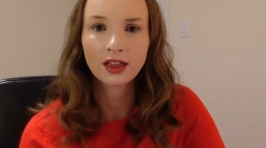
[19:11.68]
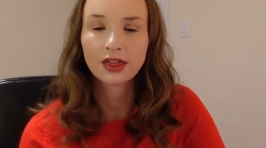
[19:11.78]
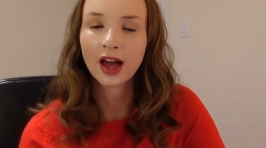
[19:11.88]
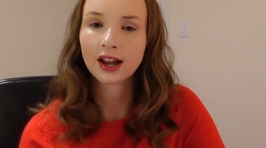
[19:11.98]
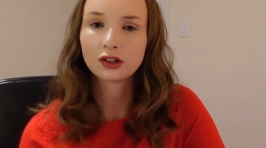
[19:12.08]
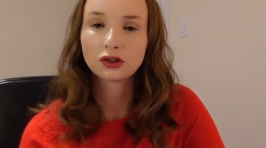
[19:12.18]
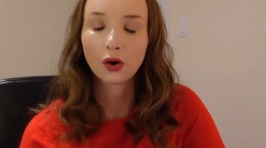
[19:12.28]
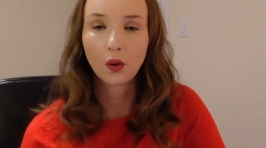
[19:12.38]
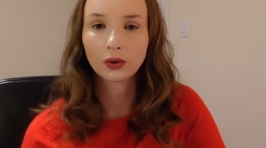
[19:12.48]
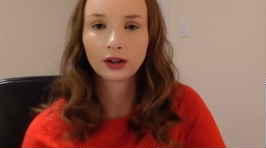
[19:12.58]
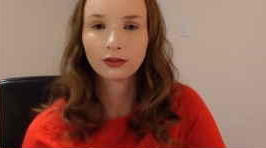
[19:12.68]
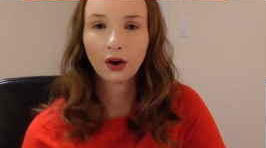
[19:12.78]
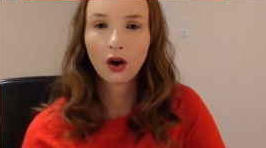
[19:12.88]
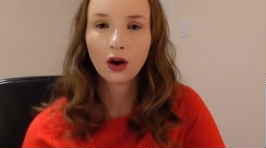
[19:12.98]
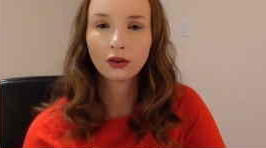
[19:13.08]
that don't
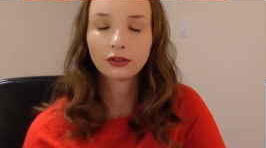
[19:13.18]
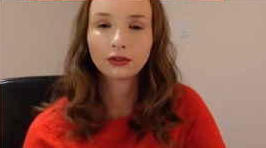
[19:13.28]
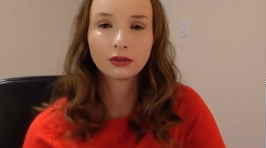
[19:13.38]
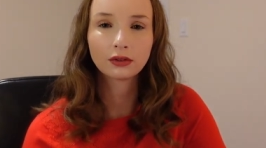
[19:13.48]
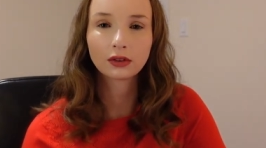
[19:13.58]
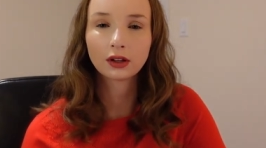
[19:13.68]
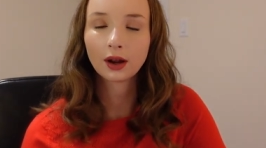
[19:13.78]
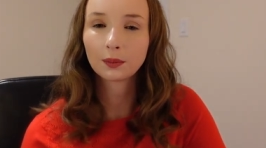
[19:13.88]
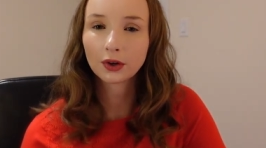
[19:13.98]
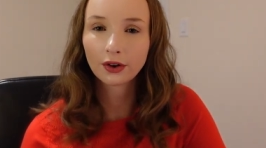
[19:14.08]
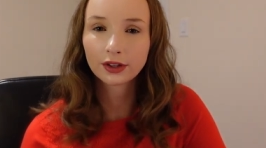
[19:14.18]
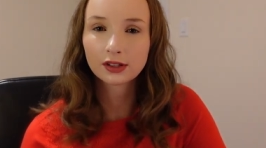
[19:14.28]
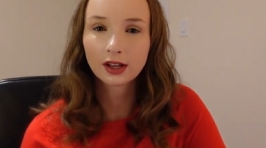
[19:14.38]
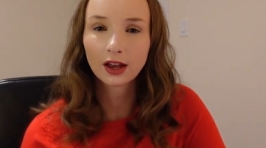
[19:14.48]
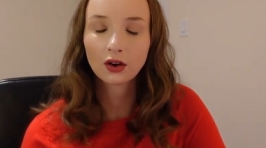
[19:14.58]
involve the number on the
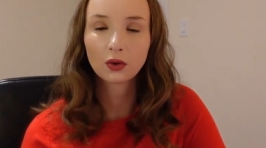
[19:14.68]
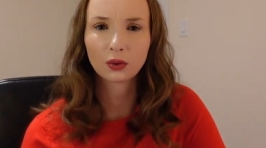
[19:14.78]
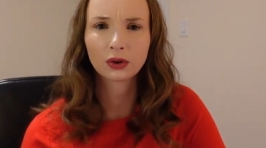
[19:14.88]
scale